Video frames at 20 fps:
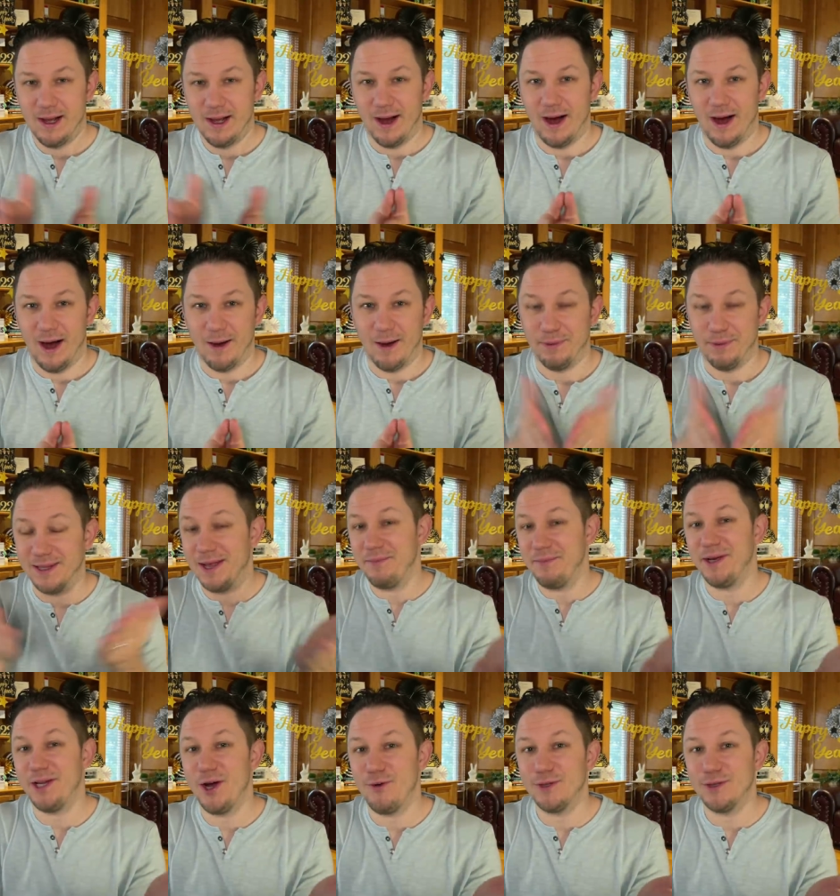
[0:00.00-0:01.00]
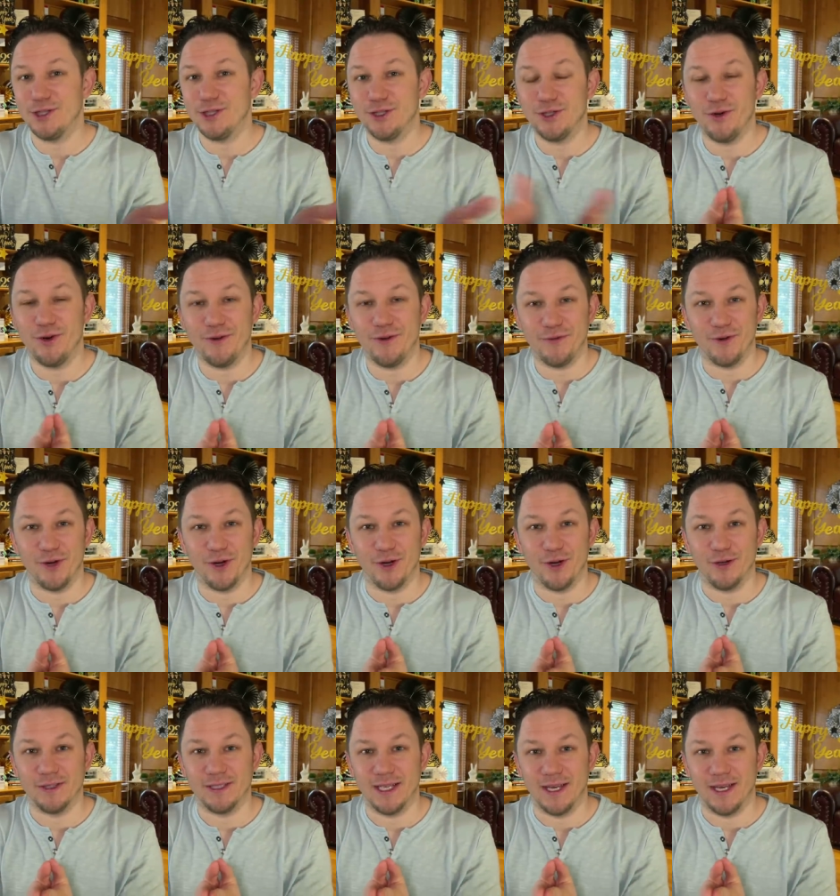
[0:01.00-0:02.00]
Uh, but let me know what you're doing for New
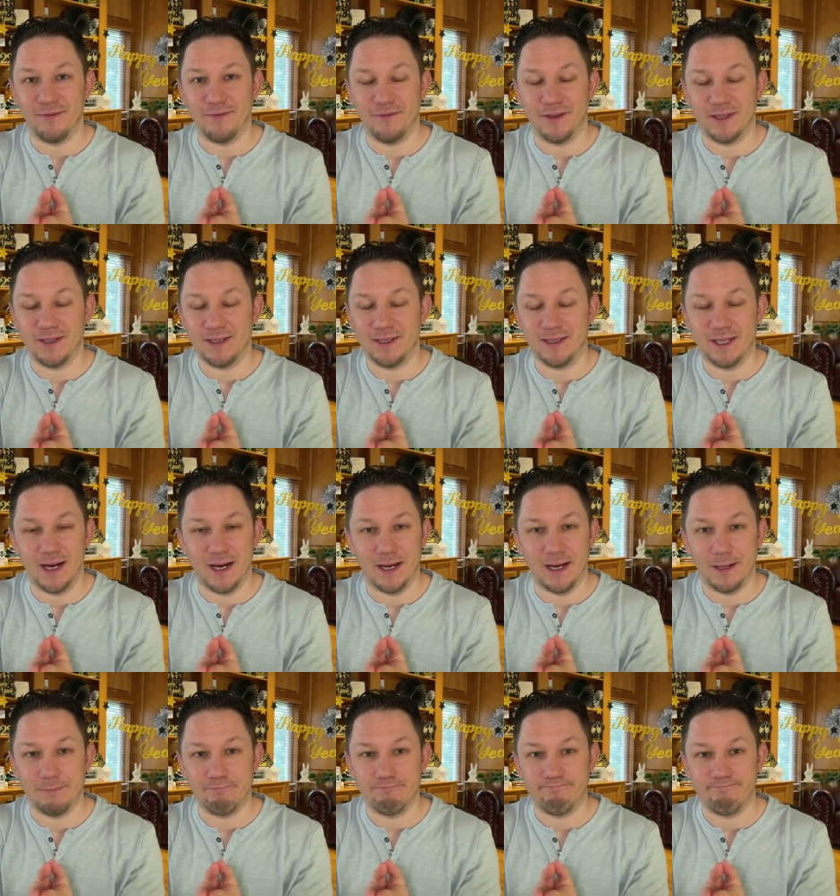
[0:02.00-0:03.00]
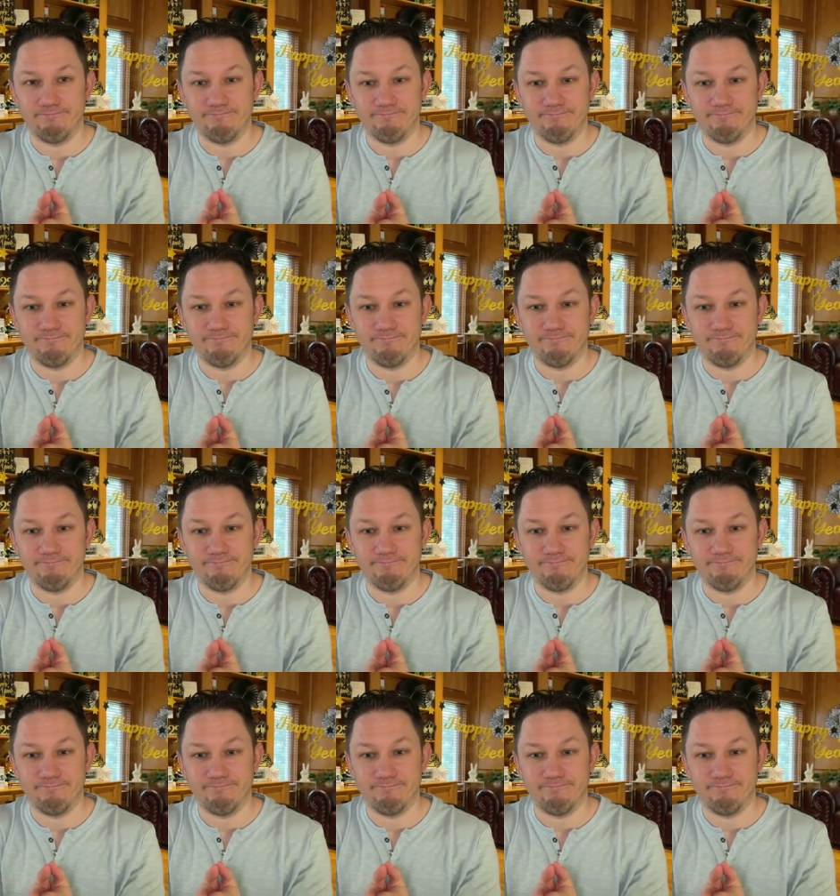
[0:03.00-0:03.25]
Year's Eve. It's um,